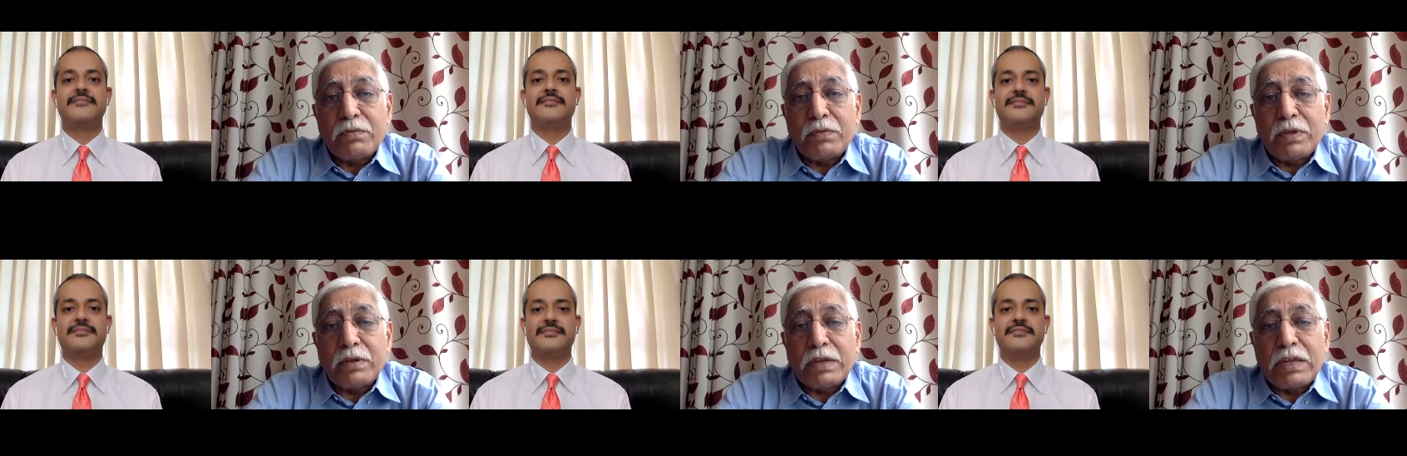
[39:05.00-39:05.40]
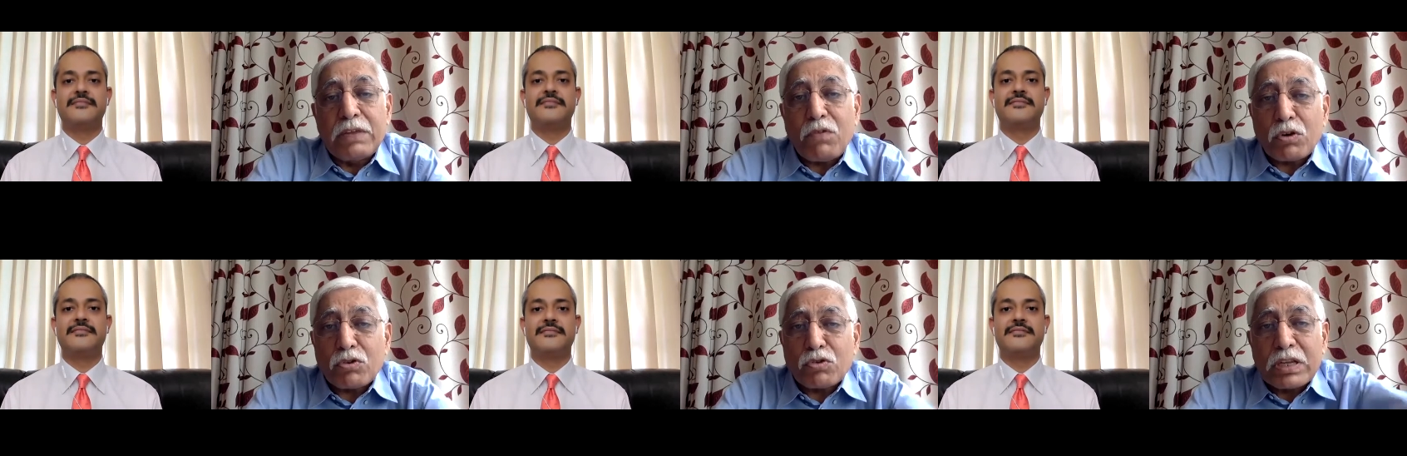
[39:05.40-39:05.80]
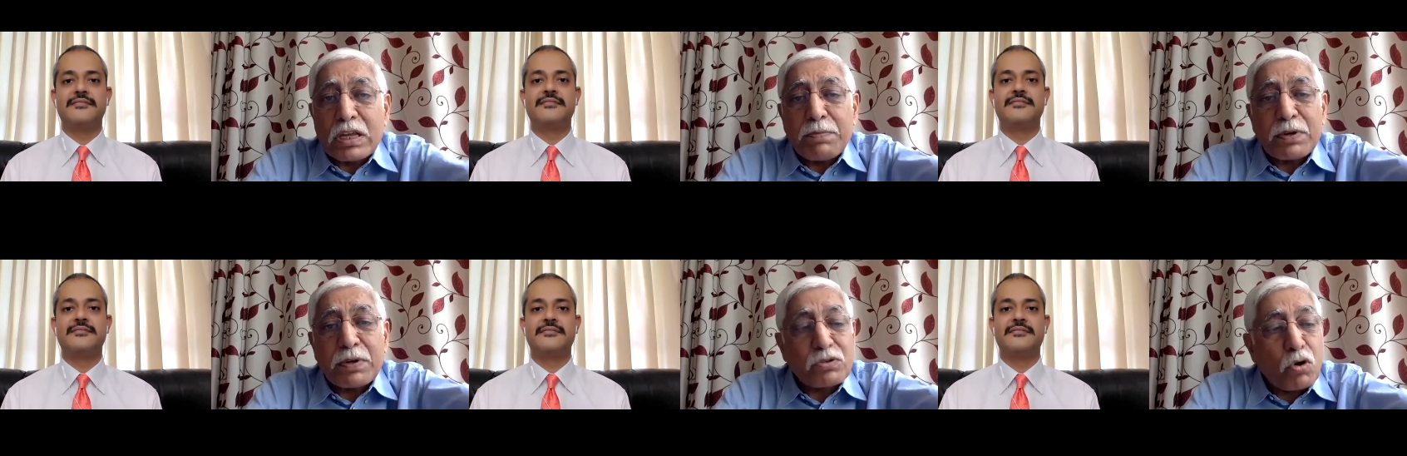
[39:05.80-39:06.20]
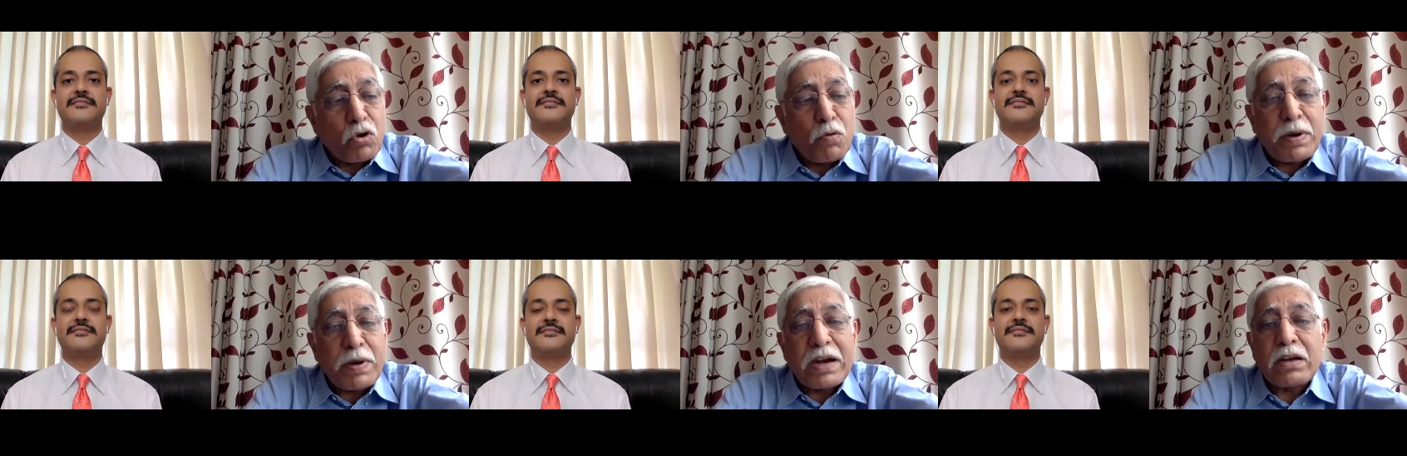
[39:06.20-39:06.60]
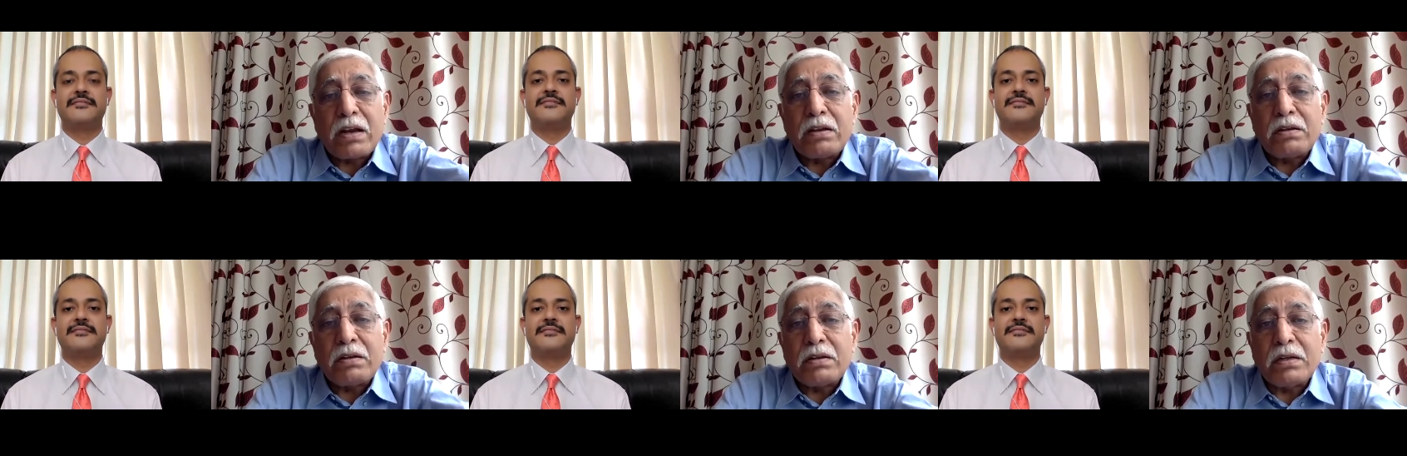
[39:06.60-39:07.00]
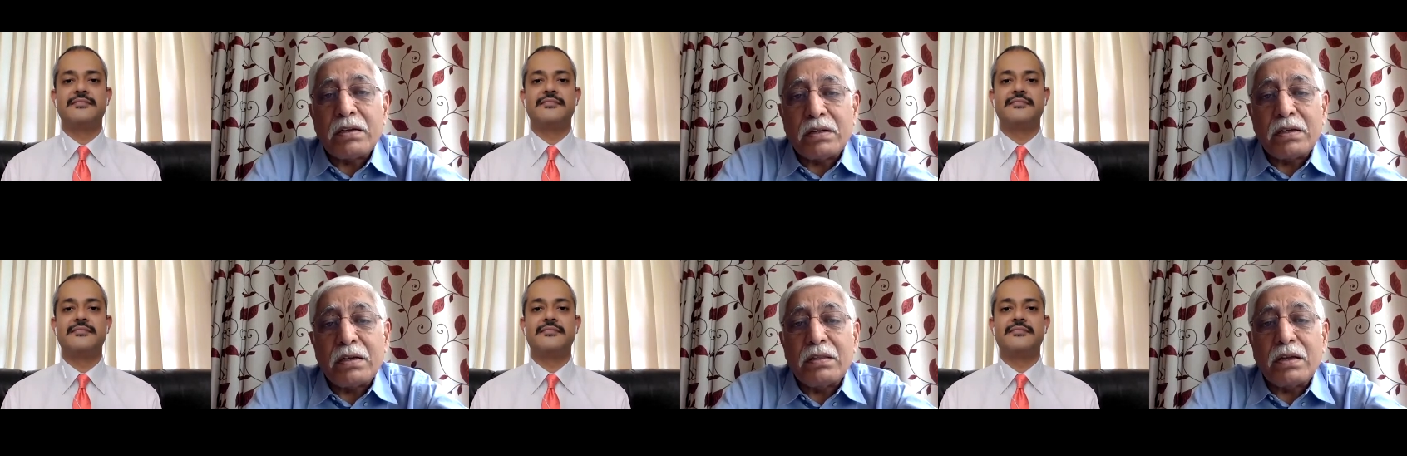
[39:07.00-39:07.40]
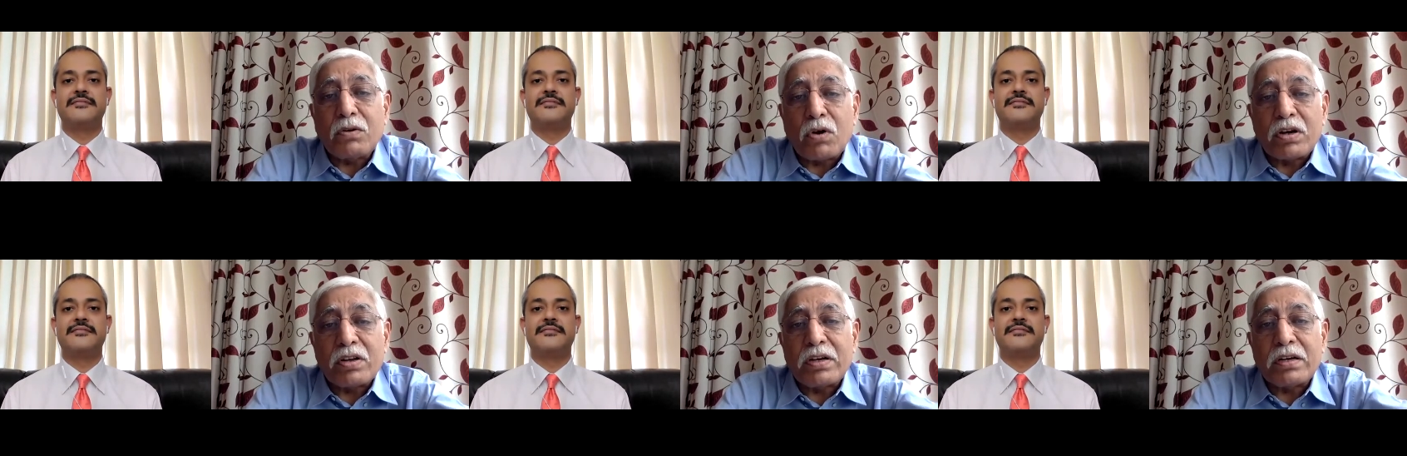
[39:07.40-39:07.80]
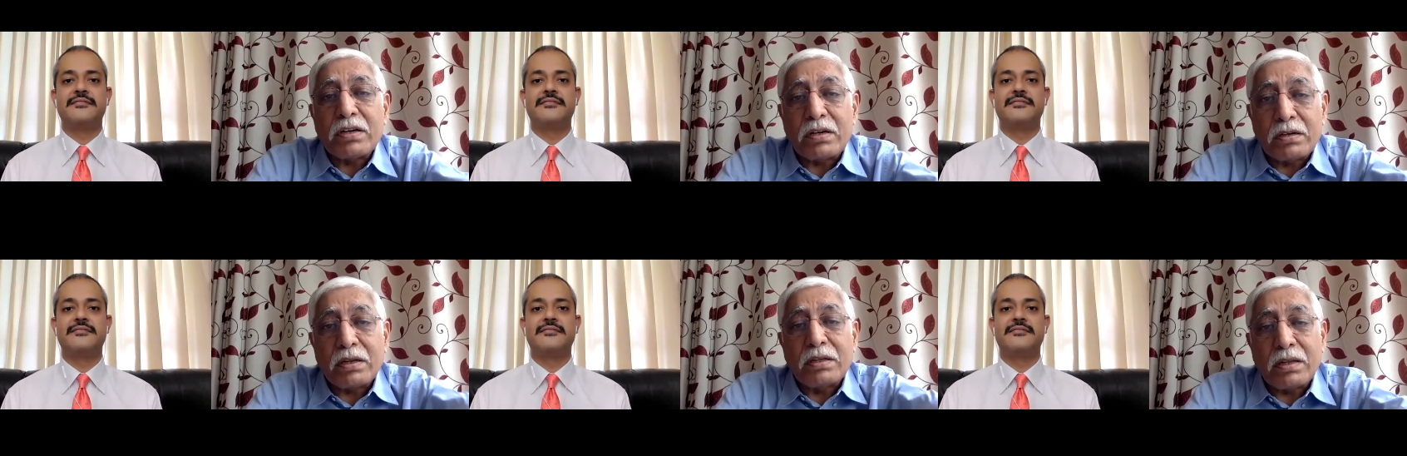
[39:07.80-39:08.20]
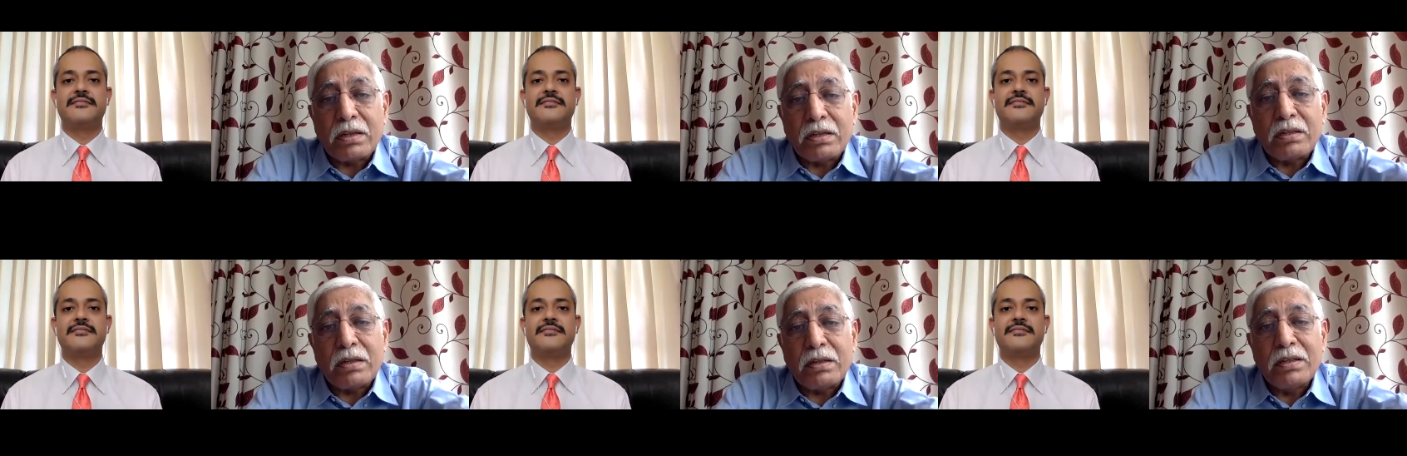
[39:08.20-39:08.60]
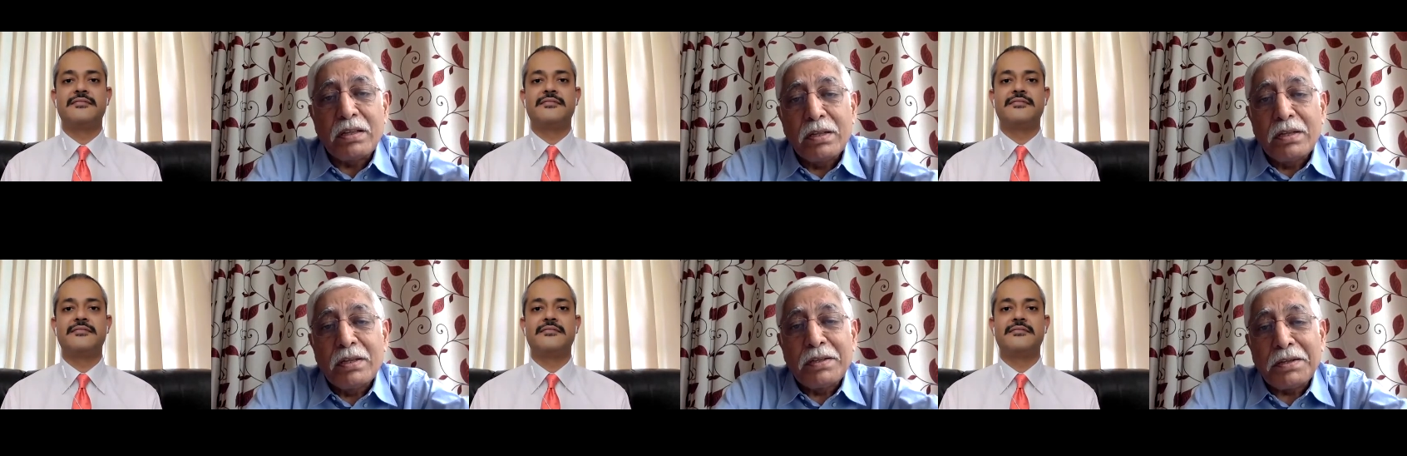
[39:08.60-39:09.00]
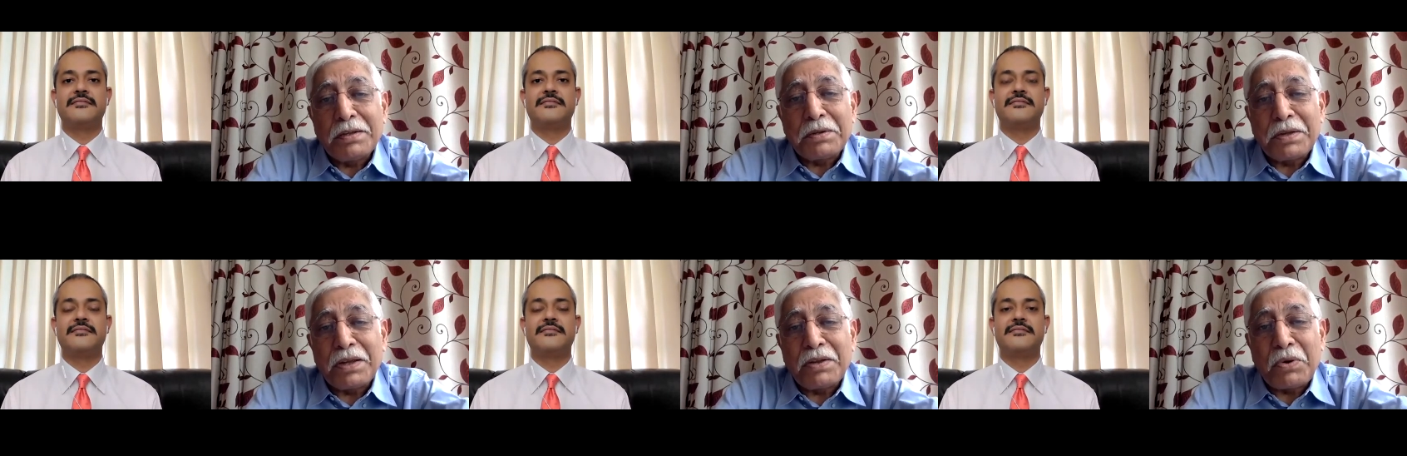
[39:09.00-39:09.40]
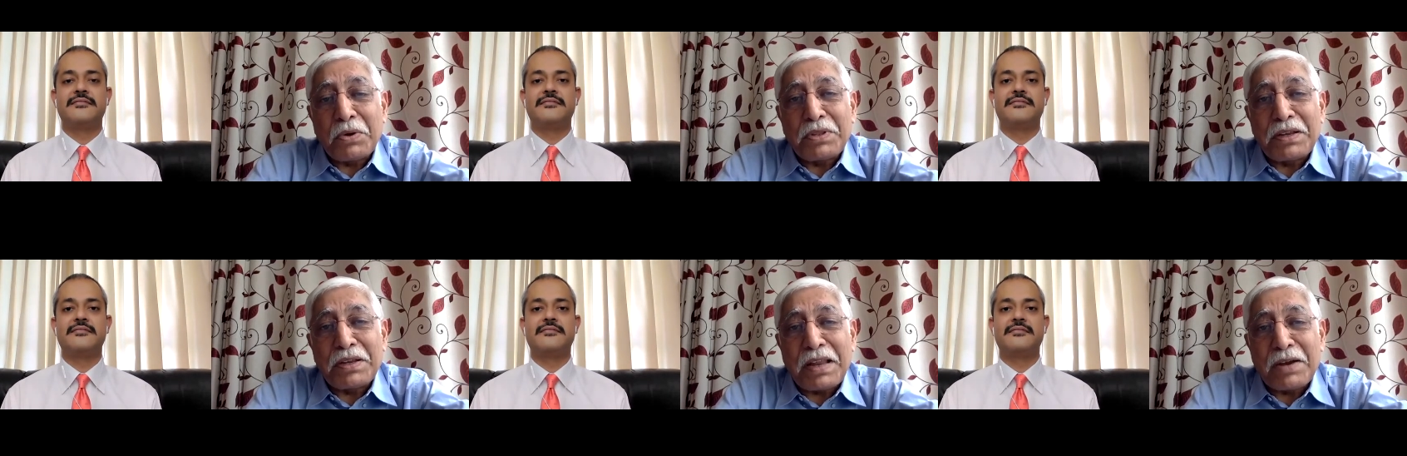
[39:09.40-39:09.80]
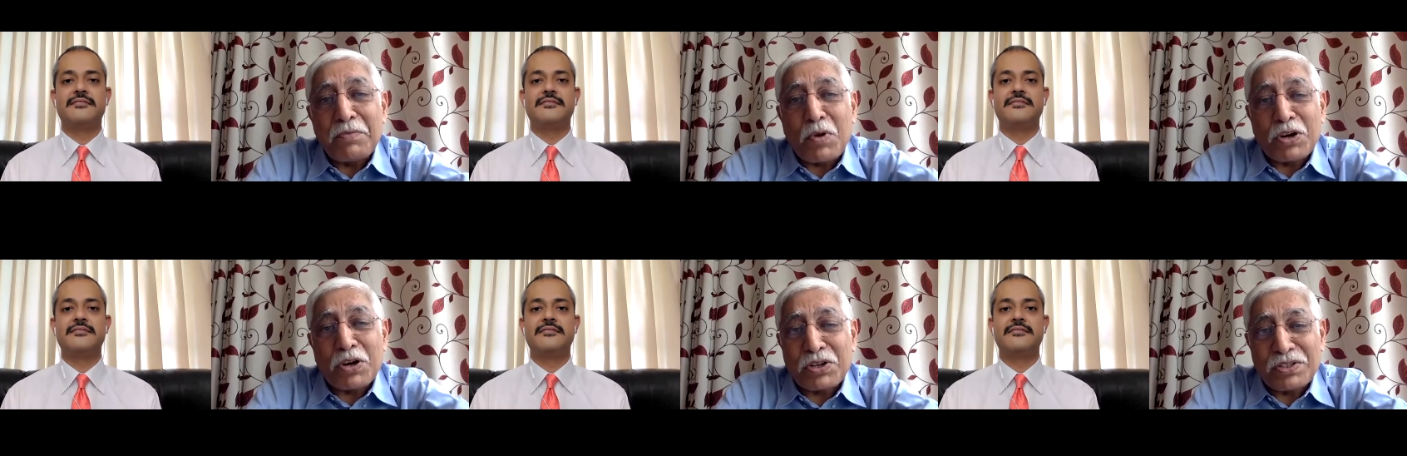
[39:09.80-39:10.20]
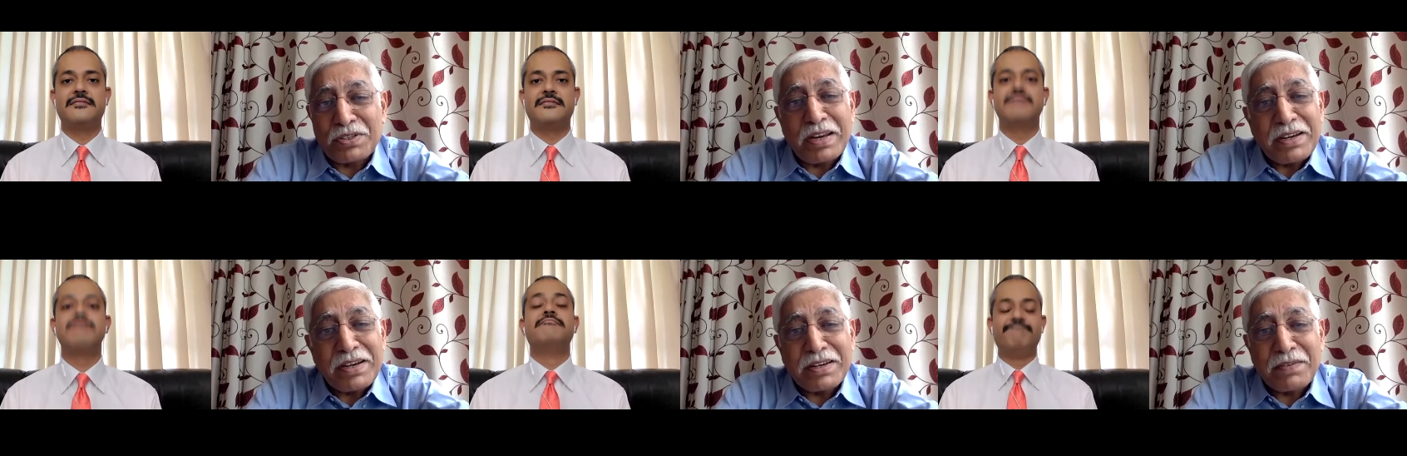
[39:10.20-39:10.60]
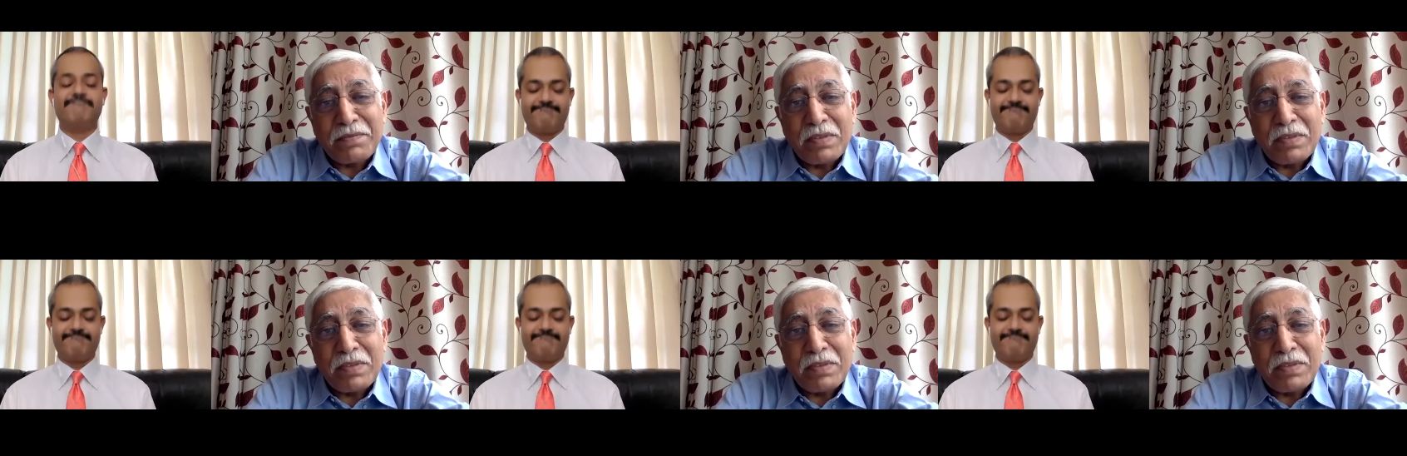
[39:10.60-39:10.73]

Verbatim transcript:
Speaker 1: we, he wants to keep us occupied uh, in the continental and uh, uh, uh, on the land borders, right?